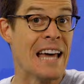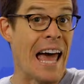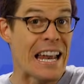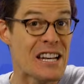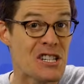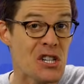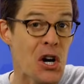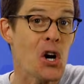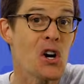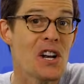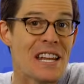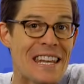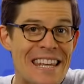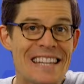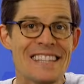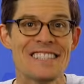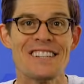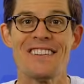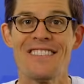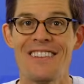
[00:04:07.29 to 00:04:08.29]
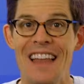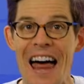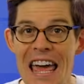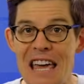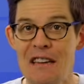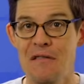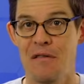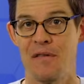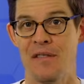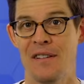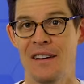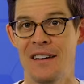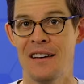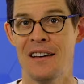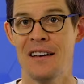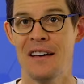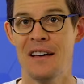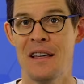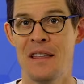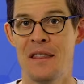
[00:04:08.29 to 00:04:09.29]
and turn it into life.
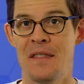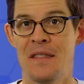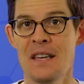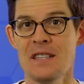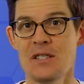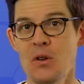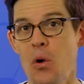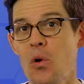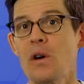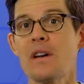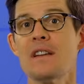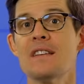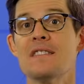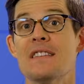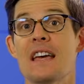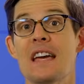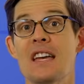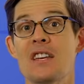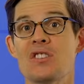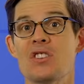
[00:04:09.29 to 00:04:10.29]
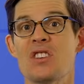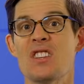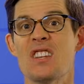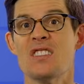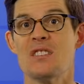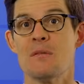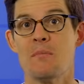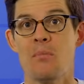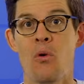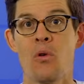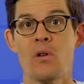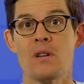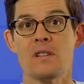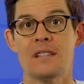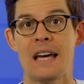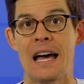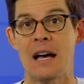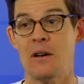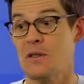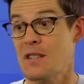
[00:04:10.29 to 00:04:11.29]
This organization is
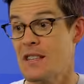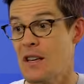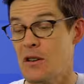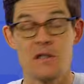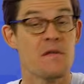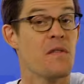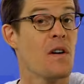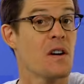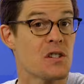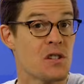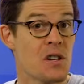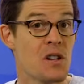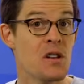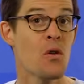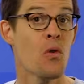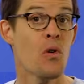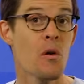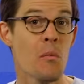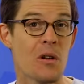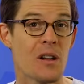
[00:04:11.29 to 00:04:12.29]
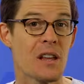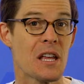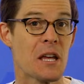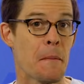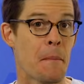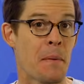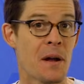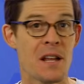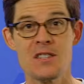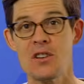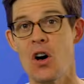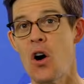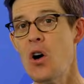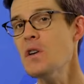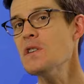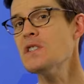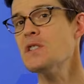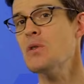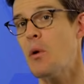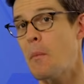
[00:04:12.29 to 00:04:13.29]
important to how cells function normally, but it's
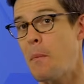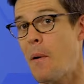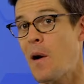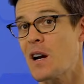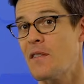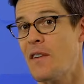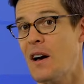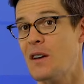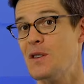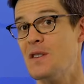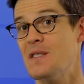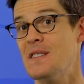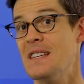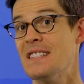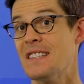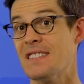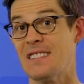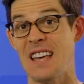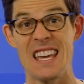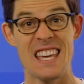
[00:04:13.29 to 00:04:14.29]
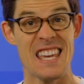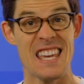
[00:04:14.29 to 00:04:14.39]
also a part of how diseases like